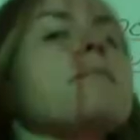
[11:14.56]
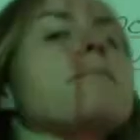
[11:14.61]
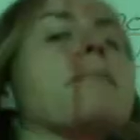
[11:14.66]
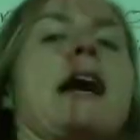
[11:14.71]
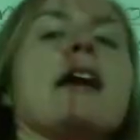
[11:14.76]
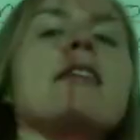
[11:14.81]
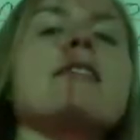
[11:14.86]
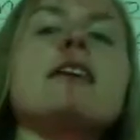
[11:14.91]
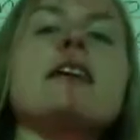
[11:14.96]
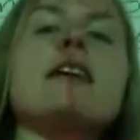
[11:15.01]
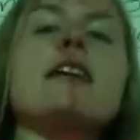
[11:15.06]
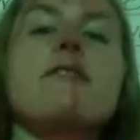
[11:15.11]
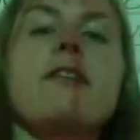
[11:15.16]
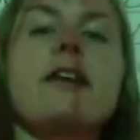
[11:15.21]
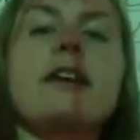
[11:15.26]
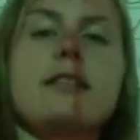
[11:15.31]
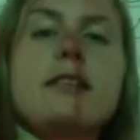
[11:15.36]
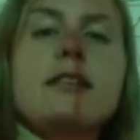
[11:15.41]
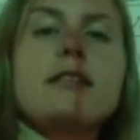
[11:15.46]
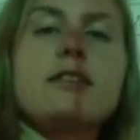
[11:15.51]
bad thing. If
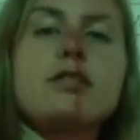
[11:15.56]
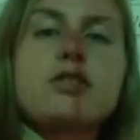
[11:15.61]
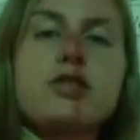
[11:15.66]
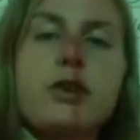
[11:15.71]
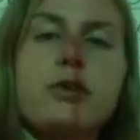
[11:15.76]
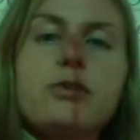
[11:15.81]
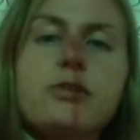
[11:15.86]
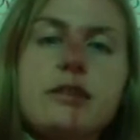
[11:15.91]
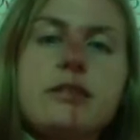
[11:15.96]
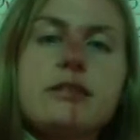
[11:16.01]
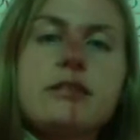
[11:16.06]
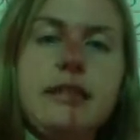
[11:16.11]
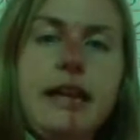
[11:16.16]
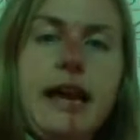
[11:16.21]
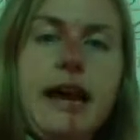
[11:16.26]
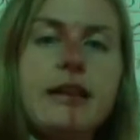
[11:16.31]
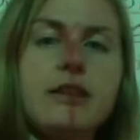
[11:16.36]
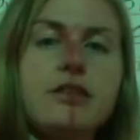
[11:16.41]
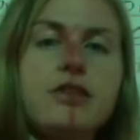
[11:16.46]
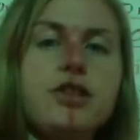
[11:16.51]
anything, this shows us
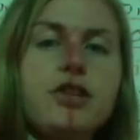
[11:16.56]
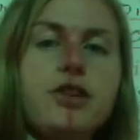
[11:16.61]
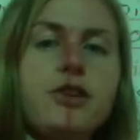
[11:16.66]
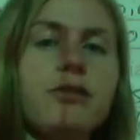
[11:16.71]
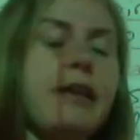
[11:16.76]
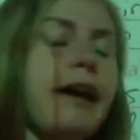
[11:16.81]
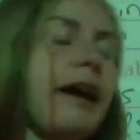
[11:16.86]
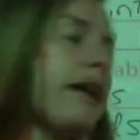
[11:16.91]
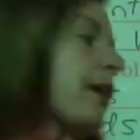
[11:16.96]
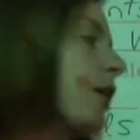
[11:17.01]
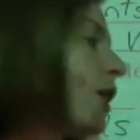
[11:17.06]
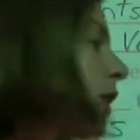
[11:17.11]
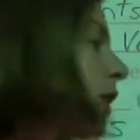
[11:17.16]
data too, that